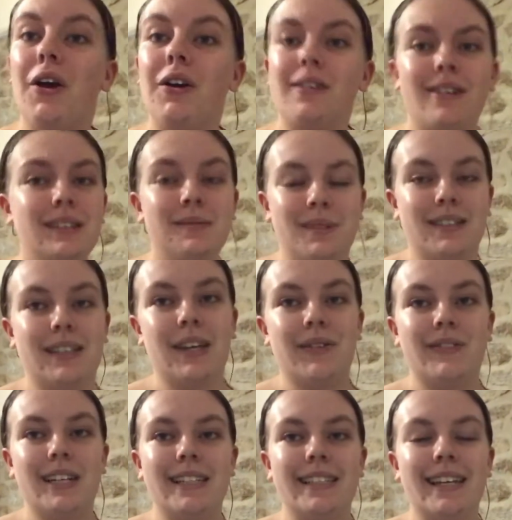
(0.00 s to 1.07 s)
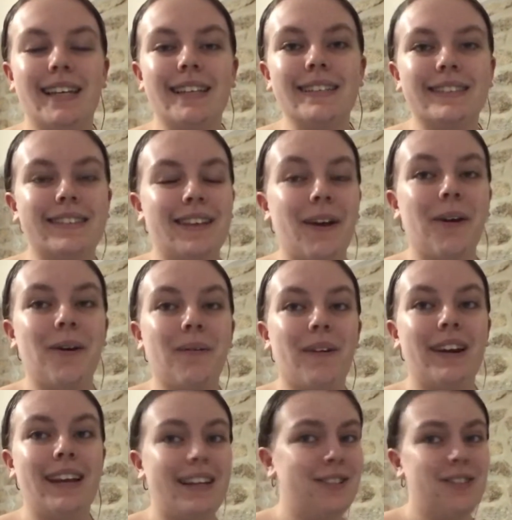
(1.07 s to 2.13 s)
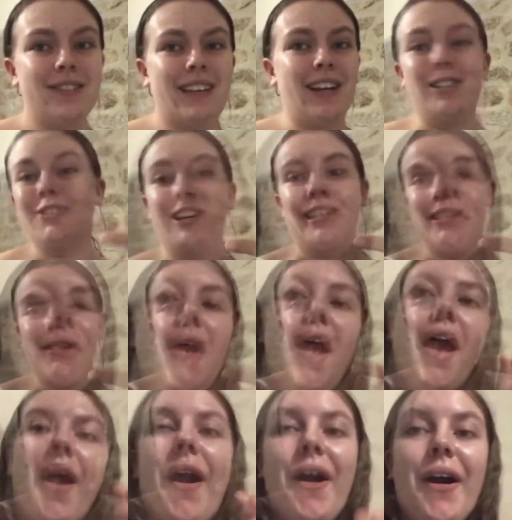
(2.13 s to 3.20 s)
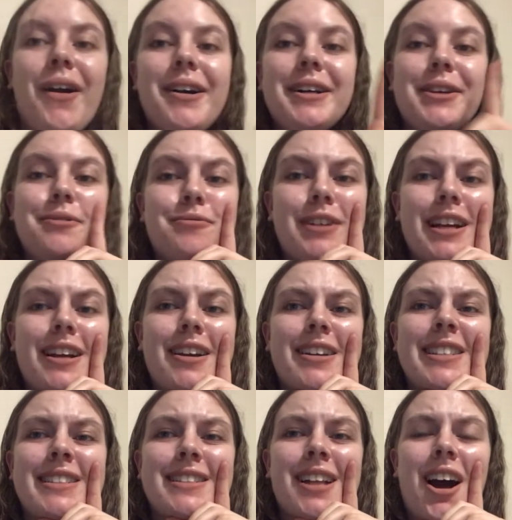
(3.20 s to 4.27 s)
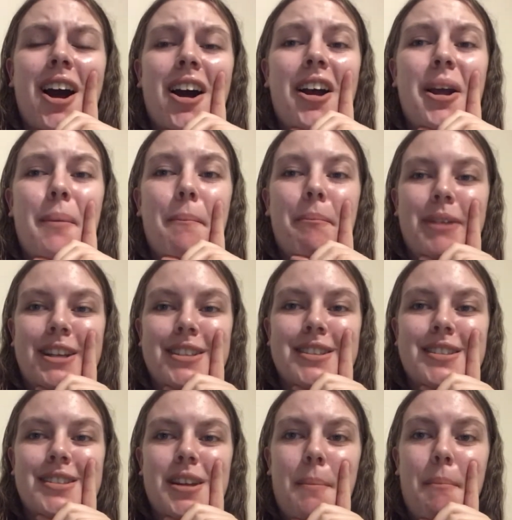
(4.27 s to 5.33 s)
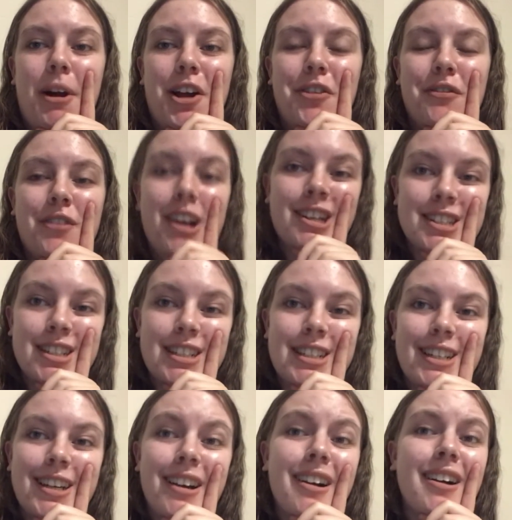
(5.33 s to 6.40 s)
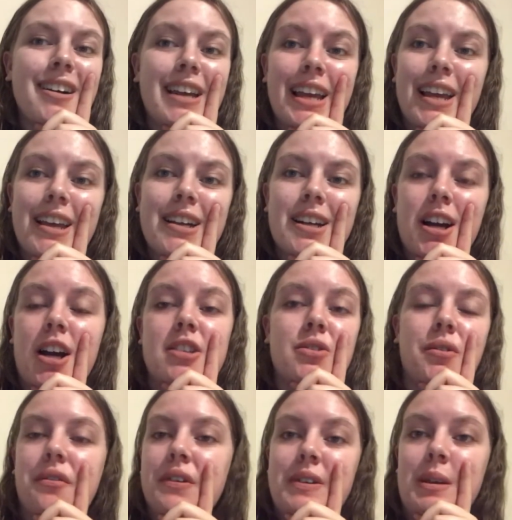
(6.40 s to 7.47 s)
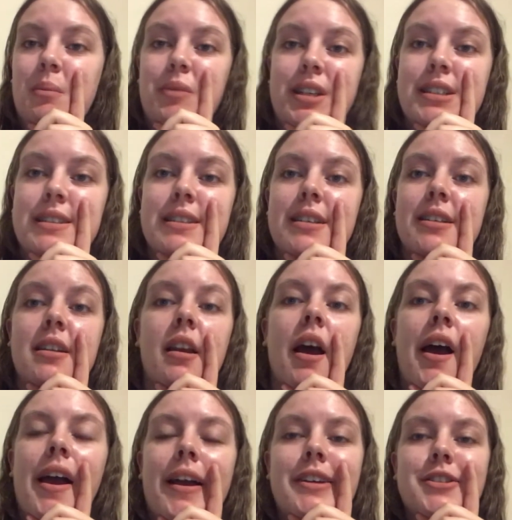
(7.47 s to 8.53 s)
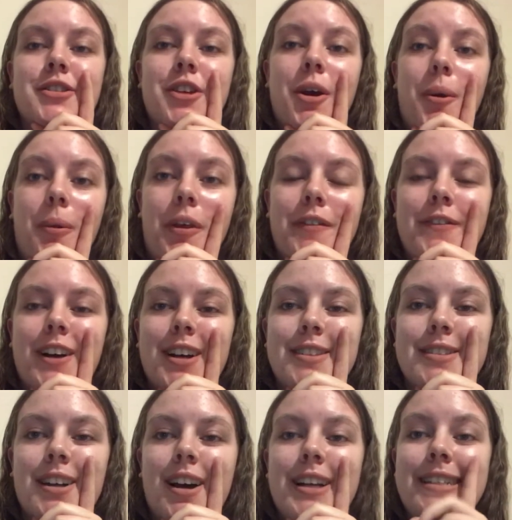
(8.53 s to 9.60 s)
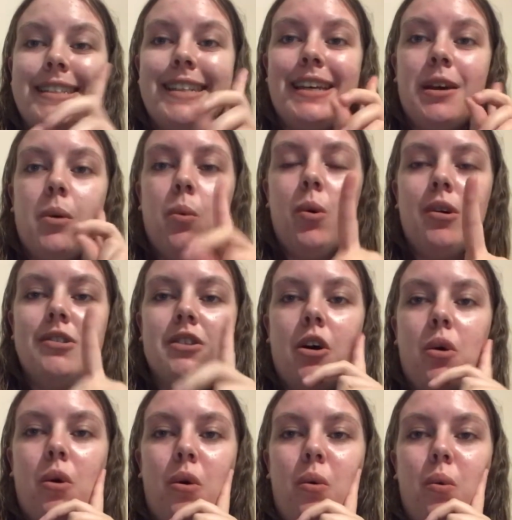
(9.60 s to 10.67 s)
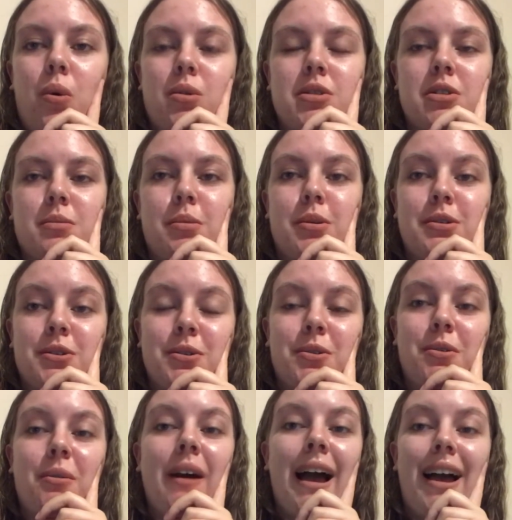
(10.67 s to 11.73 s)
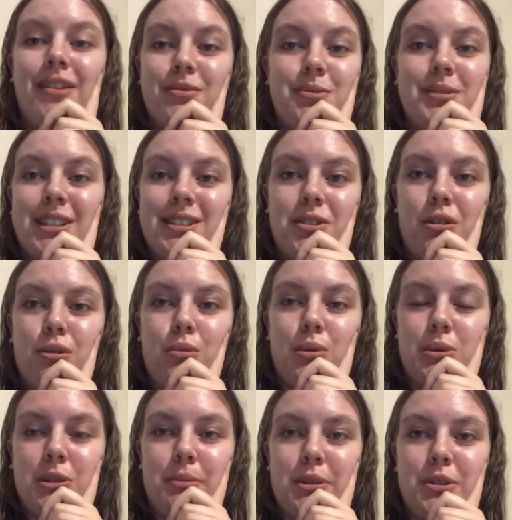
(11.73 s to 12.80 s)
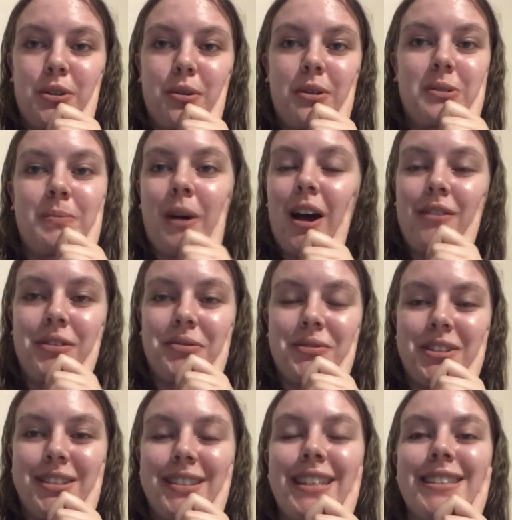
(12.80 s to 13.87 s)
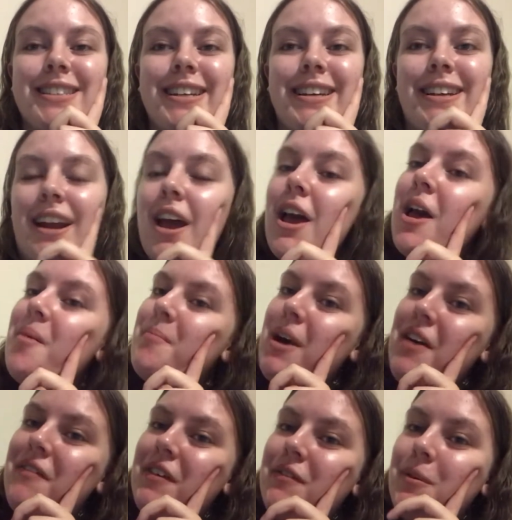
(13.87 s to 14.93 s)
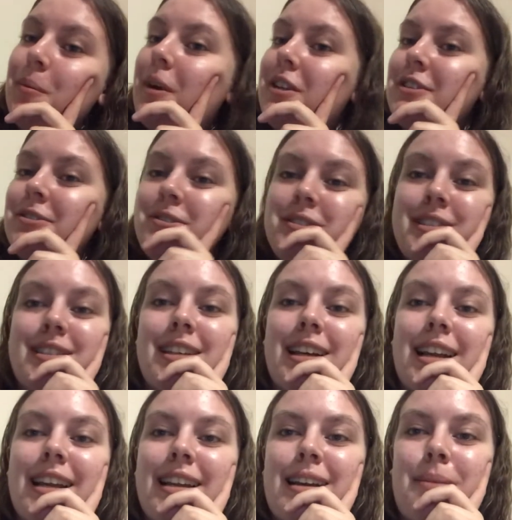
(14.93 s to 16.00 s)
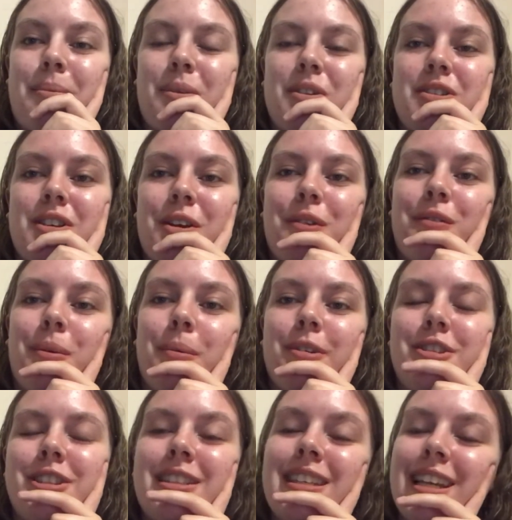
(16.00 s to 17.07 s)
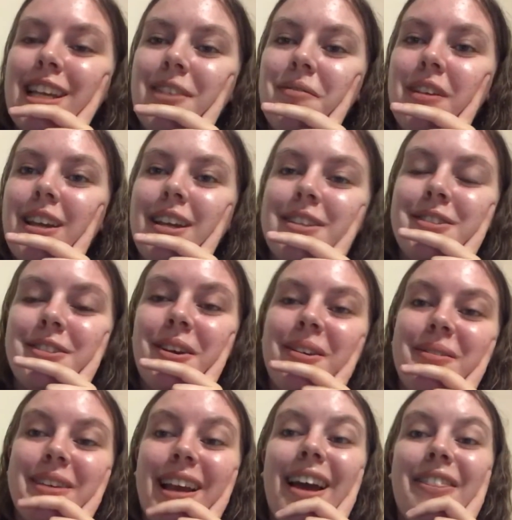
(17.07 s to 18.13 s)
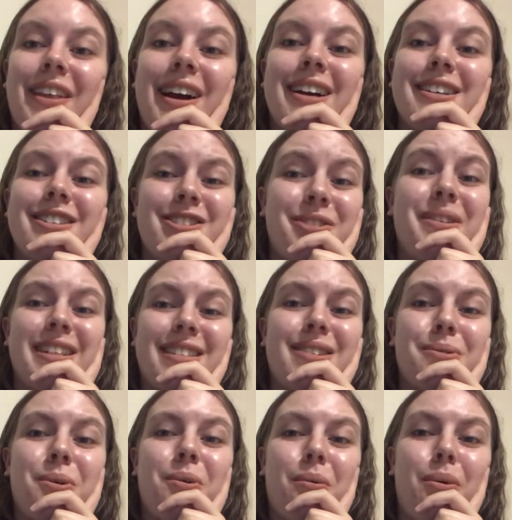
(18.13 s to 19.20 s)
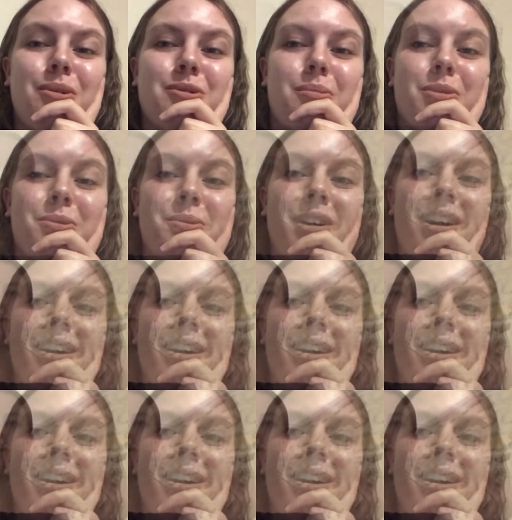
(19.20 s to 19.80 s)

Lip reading: Christmas gift ideas. So let's just get straight into the video. I realised I missed my first idea. It cut off for some reason. So the first idea was a hot water bottle. Everyone needs a hot water bottle. It's perfect for the season. Perfect for when you're snuggling up on the sofa watching TV. So yeah, that you need a hot water bottle, guys.